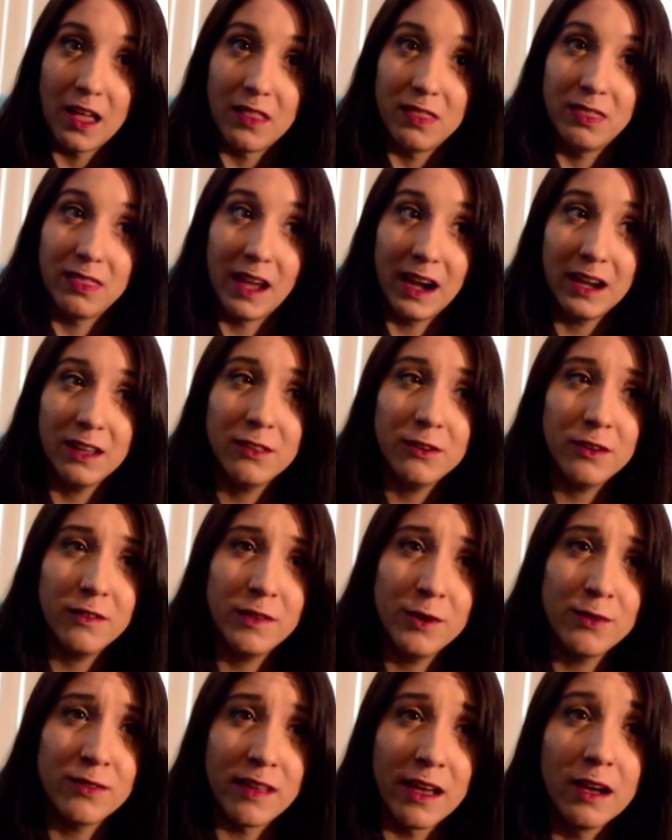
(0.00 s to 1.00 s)
Neither of
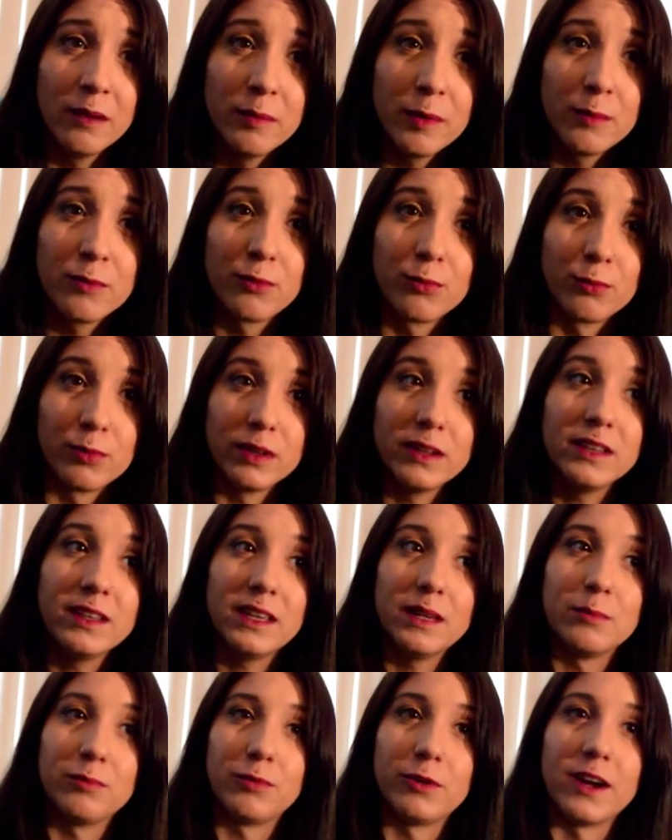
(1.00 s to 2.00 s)
those albums
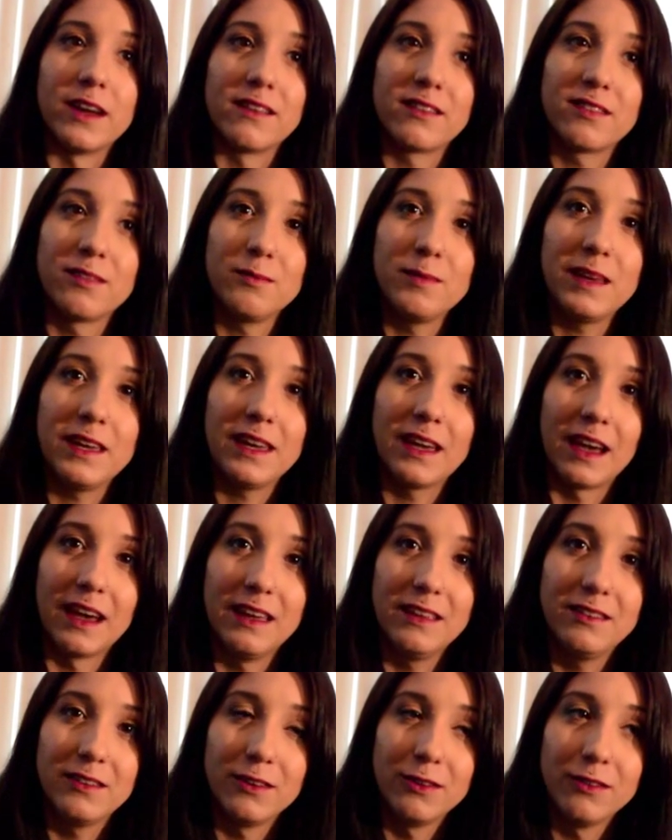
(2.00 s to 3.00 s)
really impressed me.
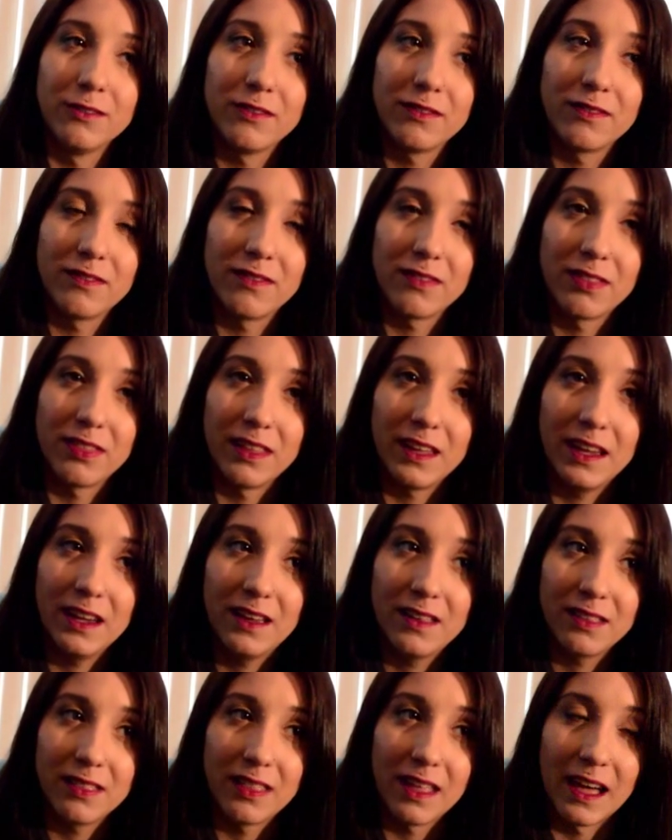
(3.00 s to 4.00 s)
I don't
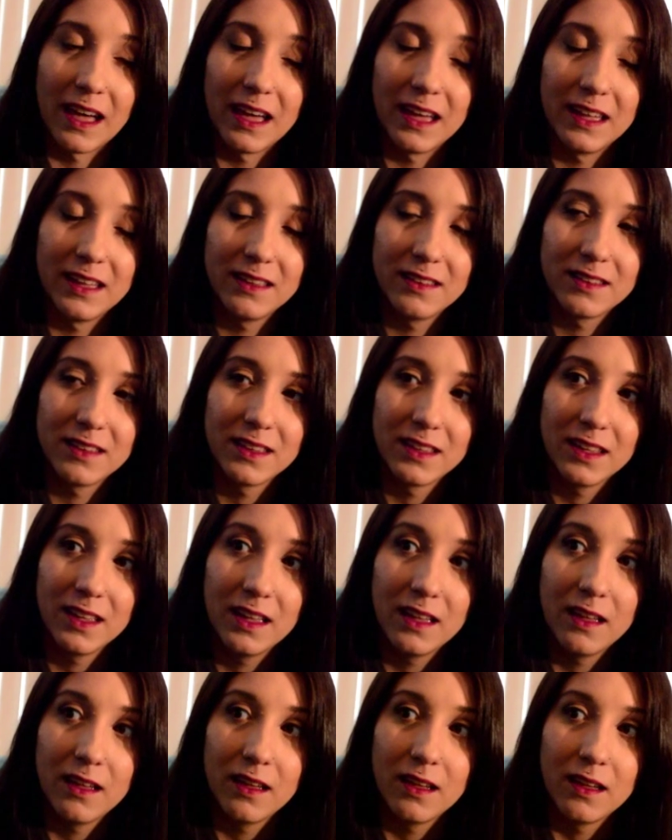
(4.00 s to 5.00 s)
think that
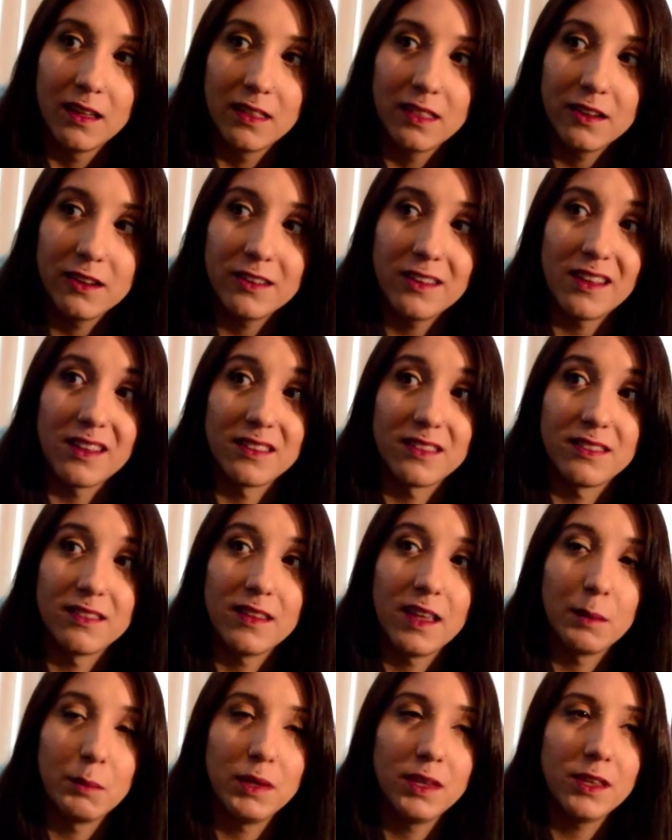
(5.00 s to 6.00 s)
they're not,
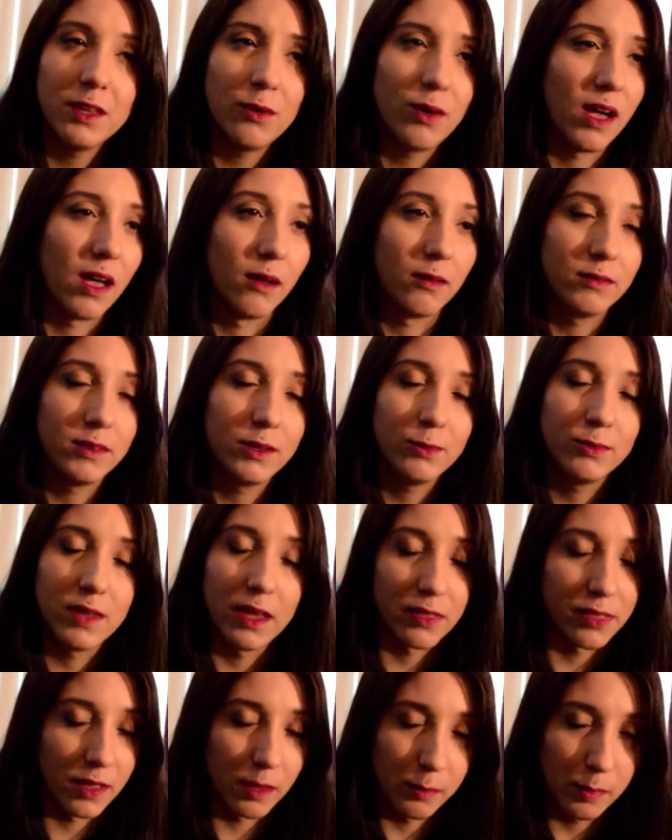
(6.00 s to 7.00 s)
I mean, no
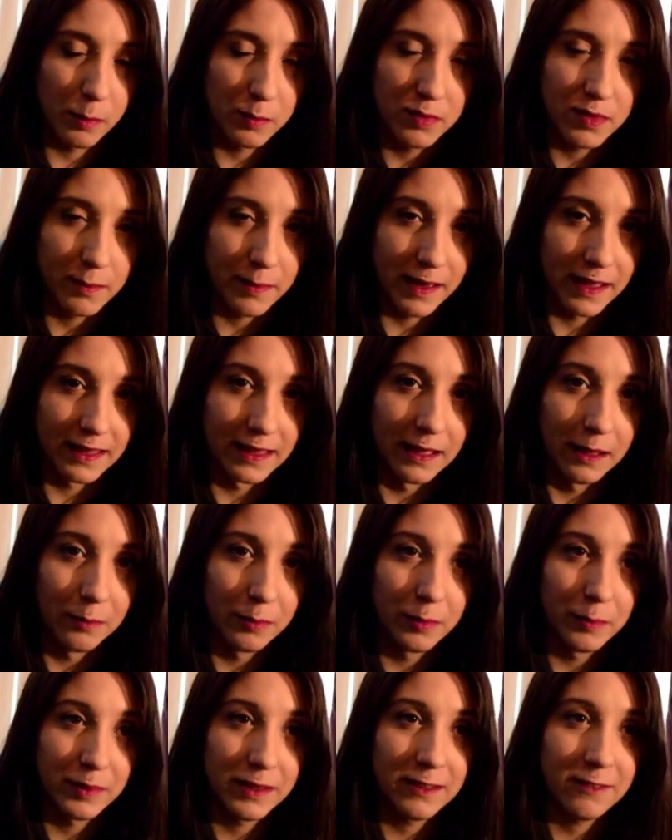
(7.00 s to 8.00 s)
death album's a bad
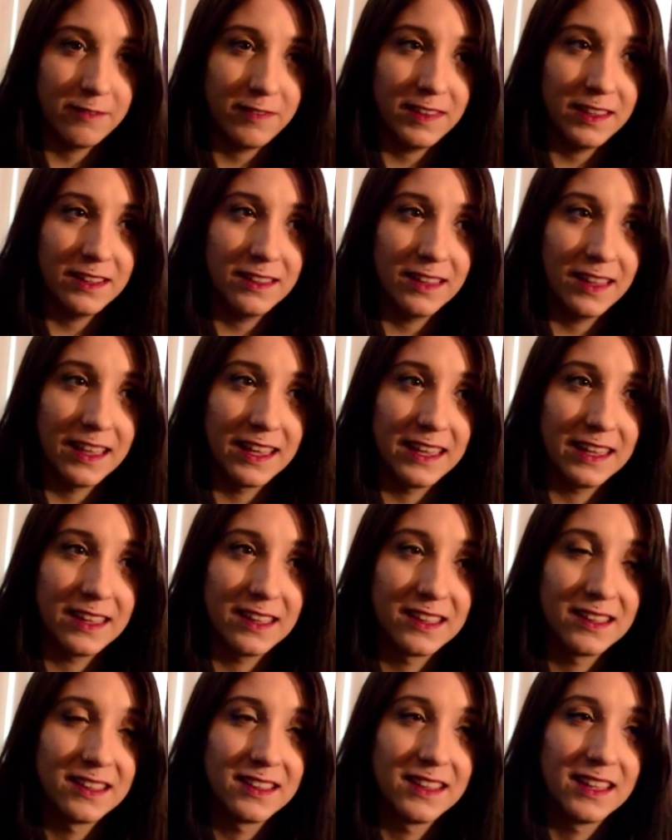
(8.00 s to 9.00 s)
album, but I feel
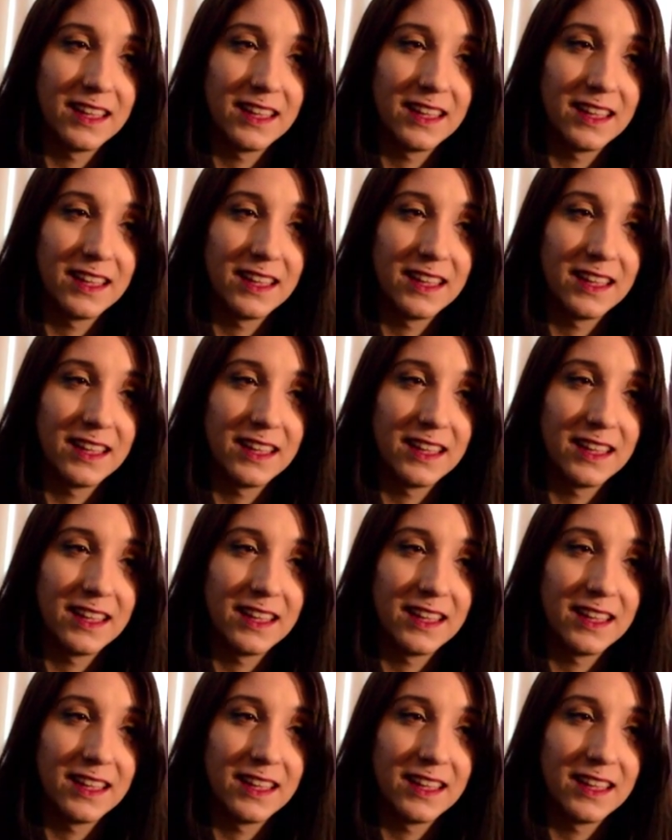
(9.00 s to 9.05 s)
like